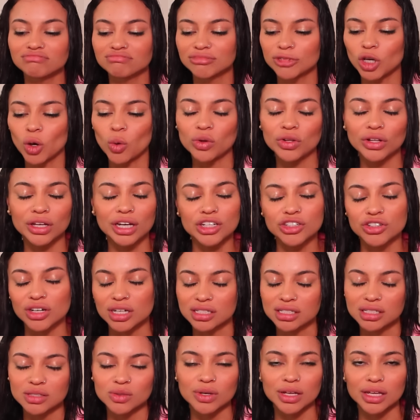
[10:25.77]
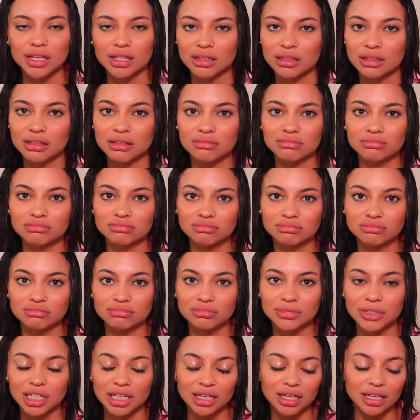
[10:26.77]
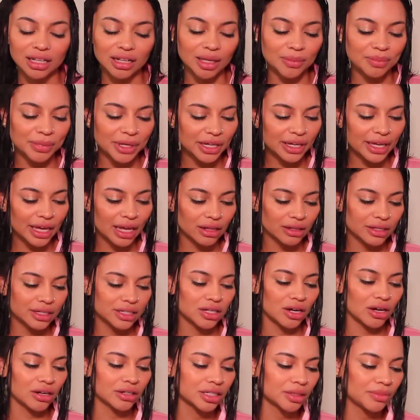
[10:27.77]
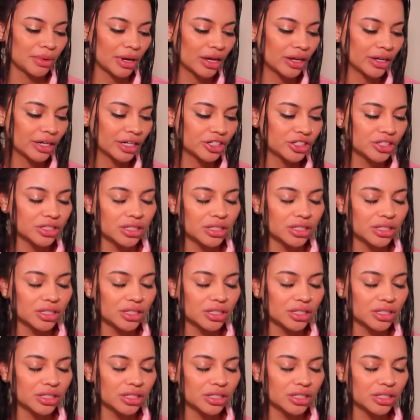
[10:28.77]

go and look at dresses with. Like me and Kelly talked about it.